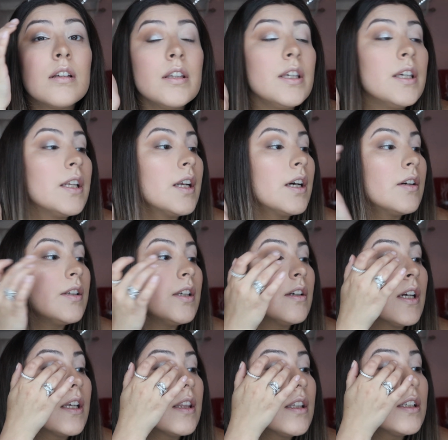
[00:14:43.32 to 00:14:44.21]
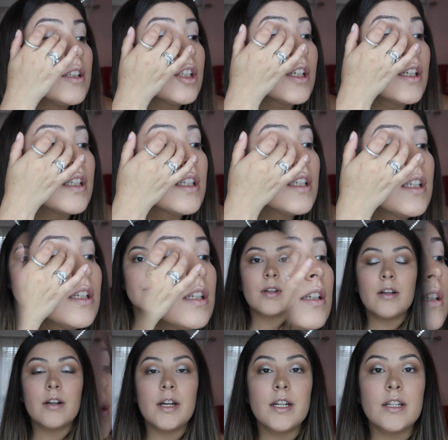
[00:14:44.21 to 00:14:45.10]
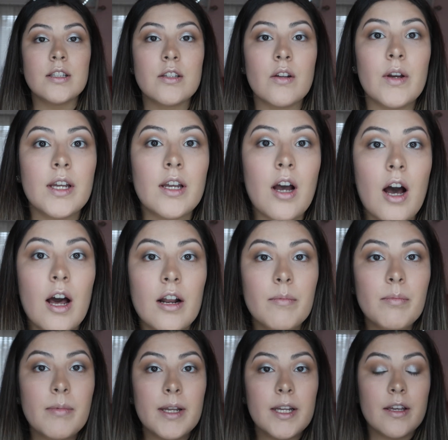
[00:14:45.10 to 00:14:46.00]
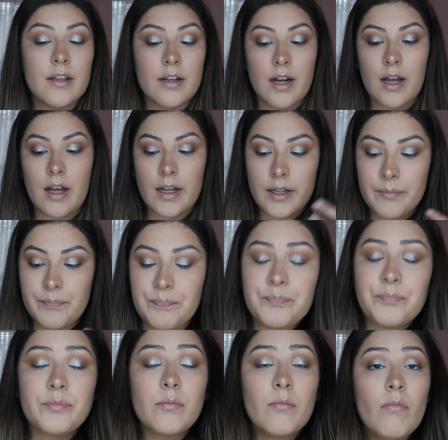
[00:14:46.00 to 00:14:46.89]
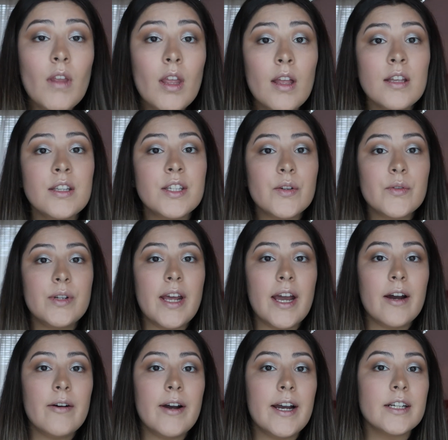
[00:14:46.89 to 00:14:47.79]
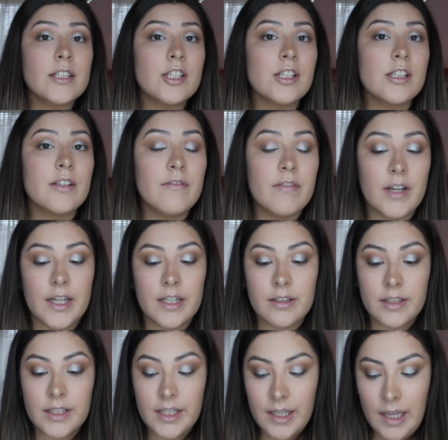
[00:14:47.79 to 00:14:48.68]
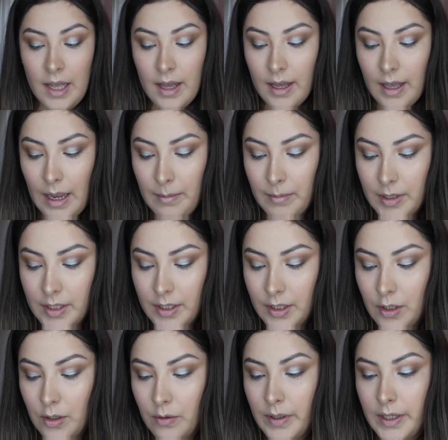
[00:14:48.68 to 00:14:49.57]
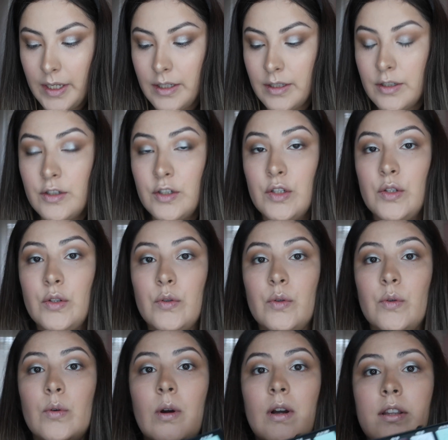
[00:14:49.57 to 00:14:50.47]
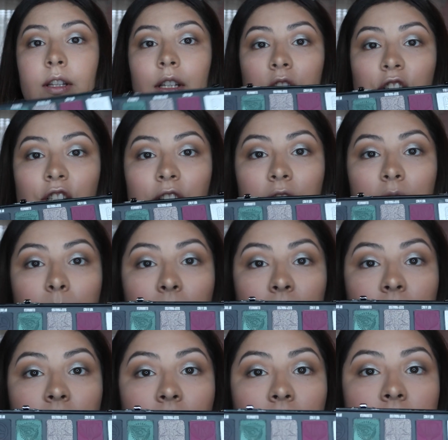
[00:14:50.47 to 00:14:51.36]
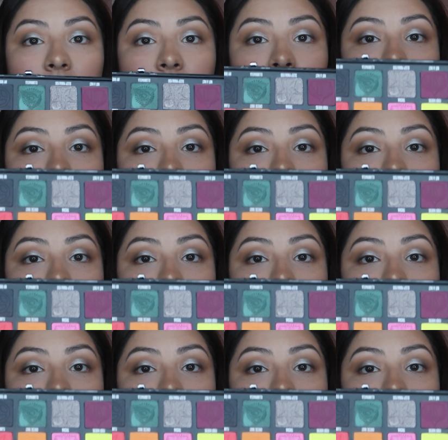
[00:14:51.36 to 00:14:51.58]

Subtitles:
you know, you get the gist. Alright, so I caught up my other eye. So now actually finally I'm gonna go into the shade My Rides